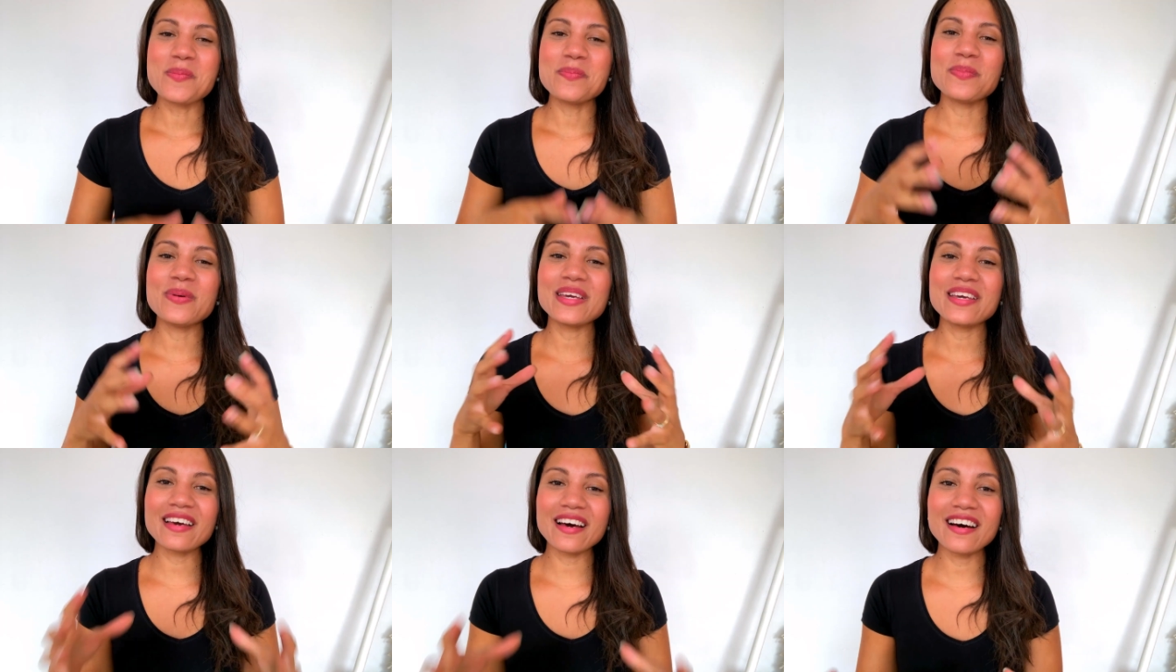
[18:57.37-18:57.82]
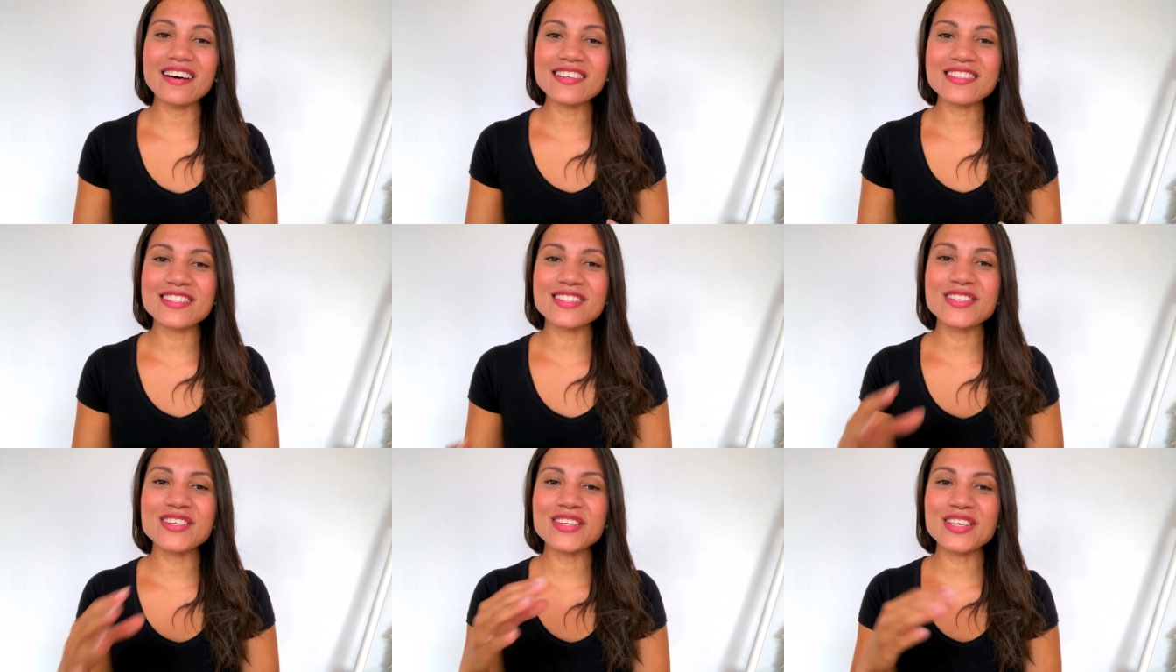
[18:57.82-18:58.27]

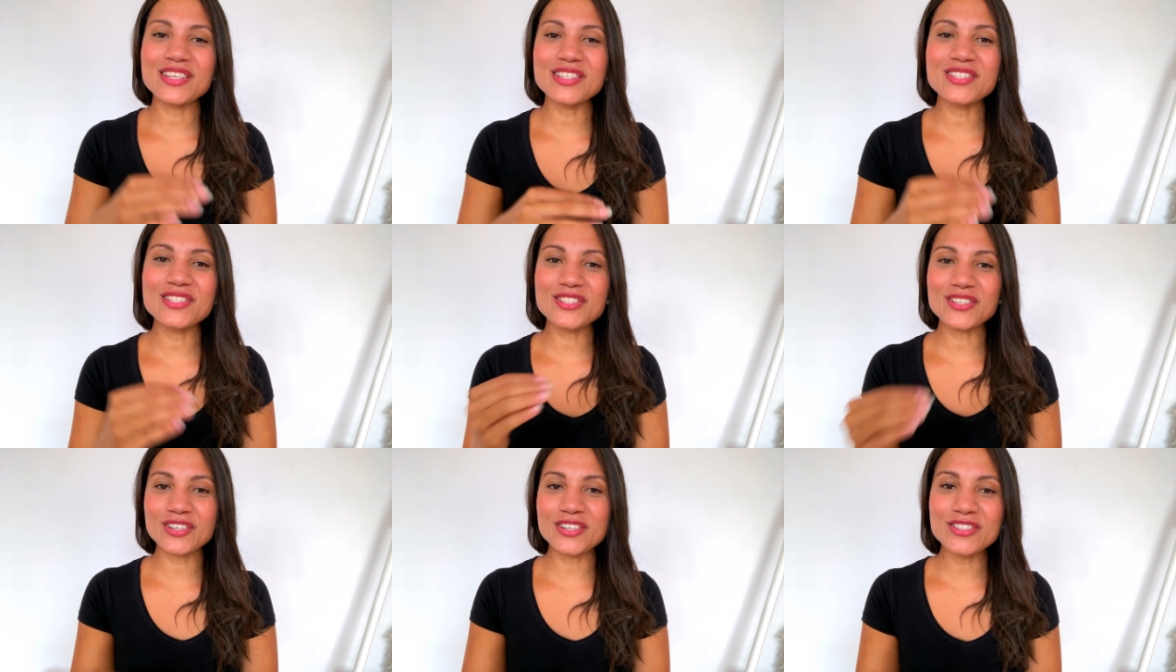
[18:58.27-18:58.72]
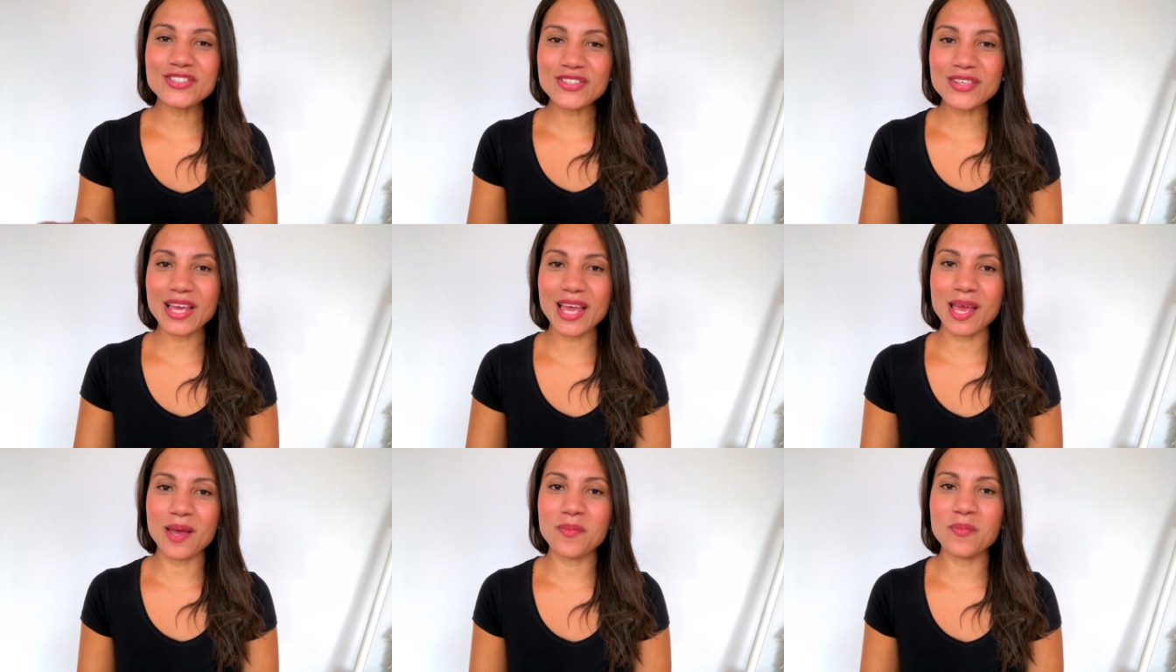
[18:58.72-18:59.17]
because you can turn
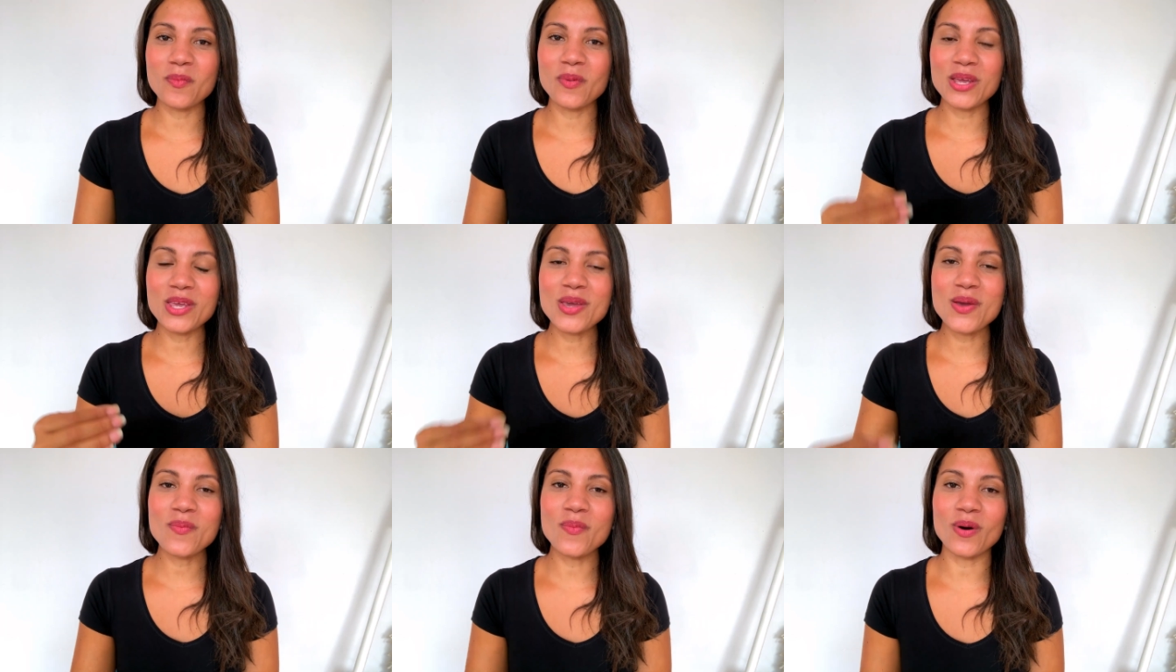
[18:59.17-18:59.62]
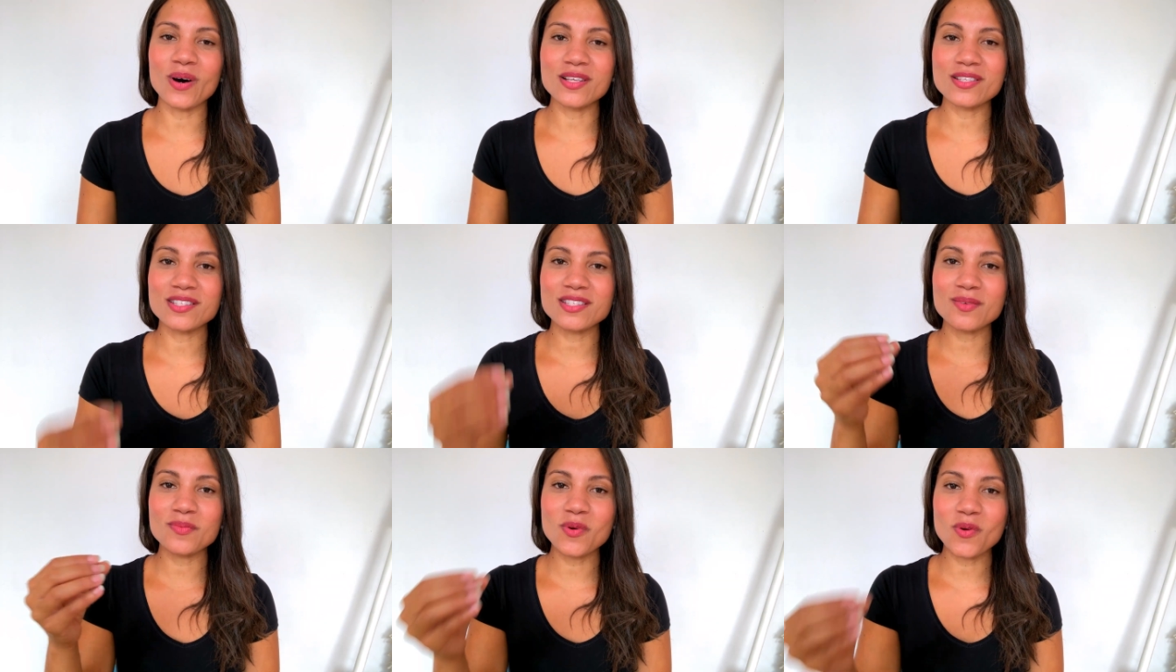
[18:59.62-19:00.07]
to him when you
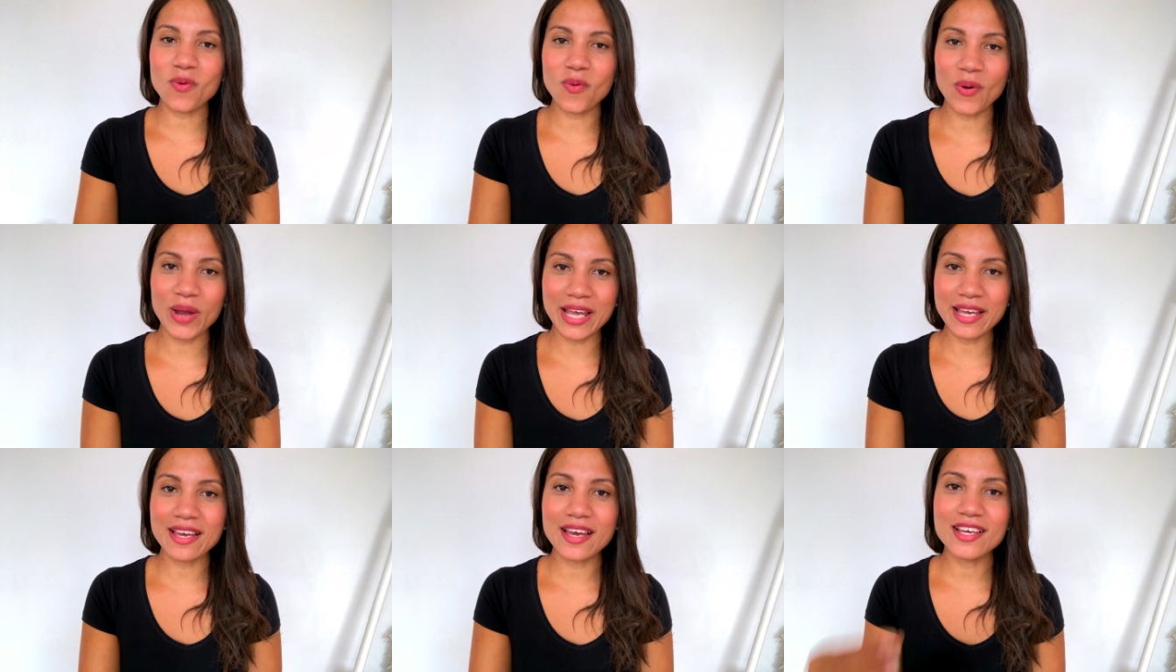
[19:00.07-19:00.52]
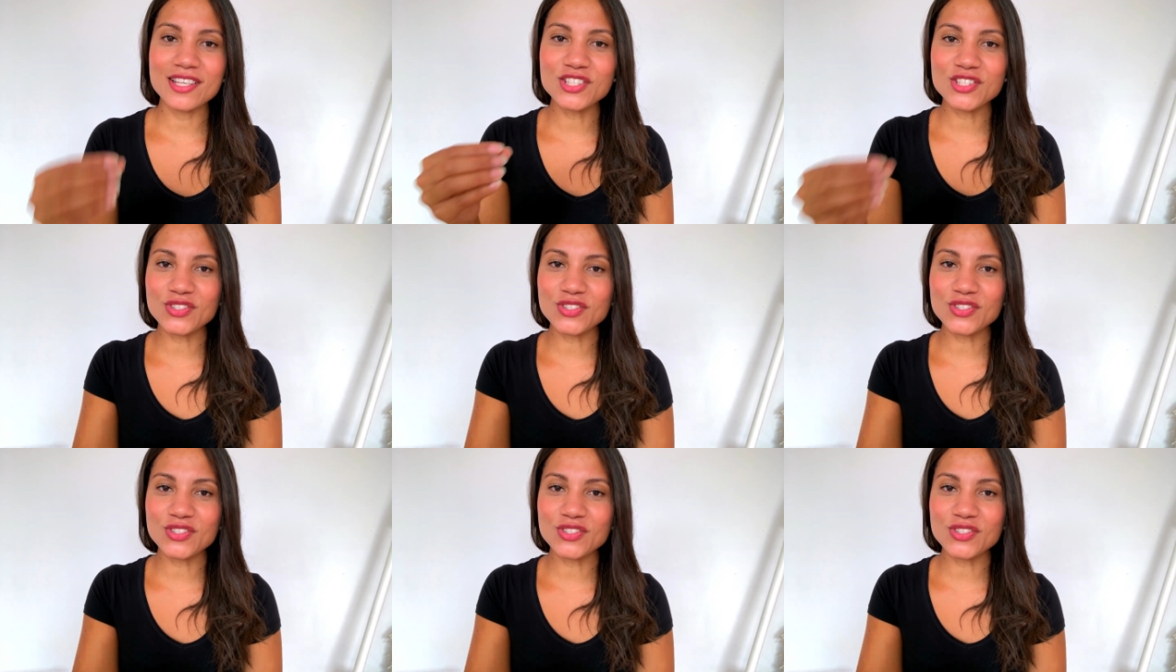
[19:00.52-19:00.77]
want some quick